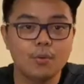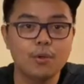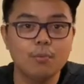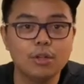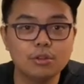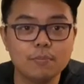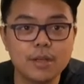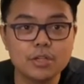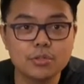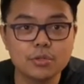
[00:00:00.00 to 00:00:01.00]
we want to
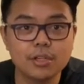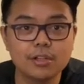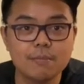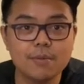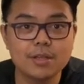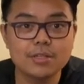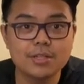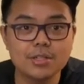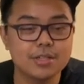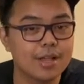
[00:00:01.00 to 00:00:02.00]
make sure that the
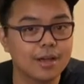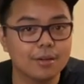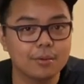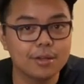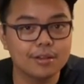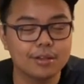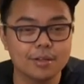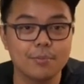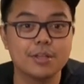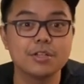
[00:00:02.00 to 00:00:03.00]
message is accurate,
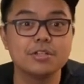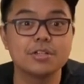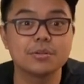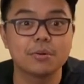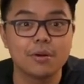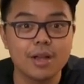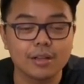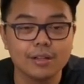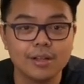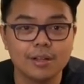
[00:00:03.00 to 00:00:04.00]
the message is
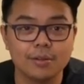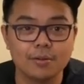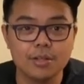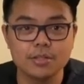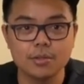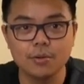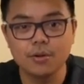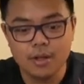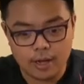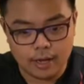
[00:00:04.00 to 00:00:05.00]
correct, no? And
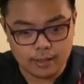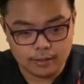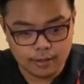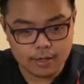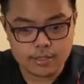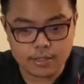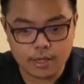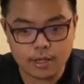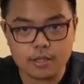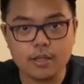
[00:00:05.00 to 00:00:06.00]
so there's
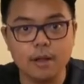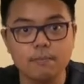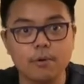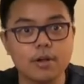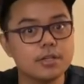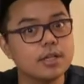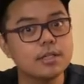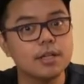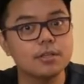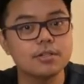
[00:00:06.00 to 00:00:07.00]
a
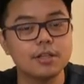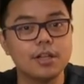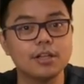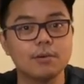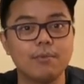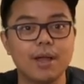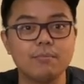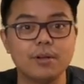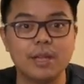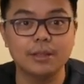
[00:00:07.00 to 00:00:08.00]
process in studying the
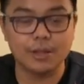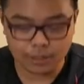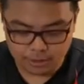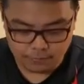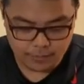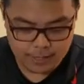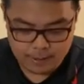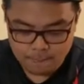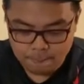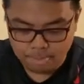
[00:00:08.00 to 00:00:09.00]
Bible
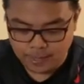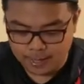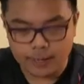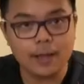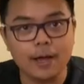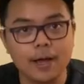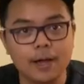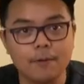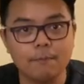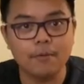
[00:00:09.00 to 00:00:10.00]
inductively, and
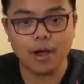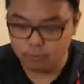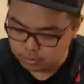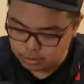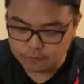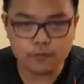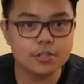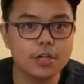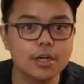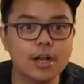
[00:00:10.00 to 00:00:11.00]
I would love to
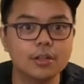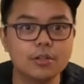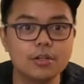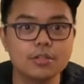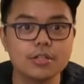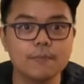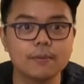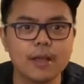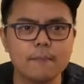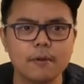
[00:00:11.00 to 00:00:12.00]
share that to you
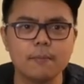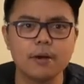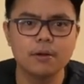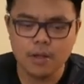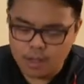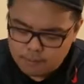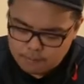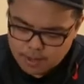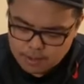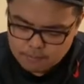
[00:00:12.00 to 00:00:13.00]
sometime, no? Pero
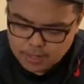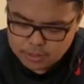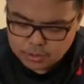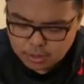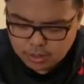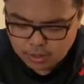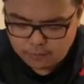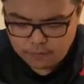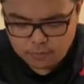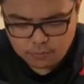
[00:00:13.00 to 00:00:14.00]
make sure
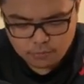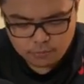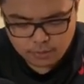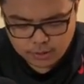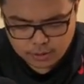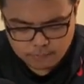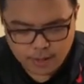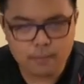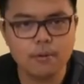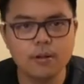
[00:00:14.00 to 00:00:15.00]
if you read the
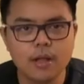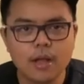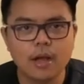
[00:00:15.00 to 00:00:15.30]
Bible,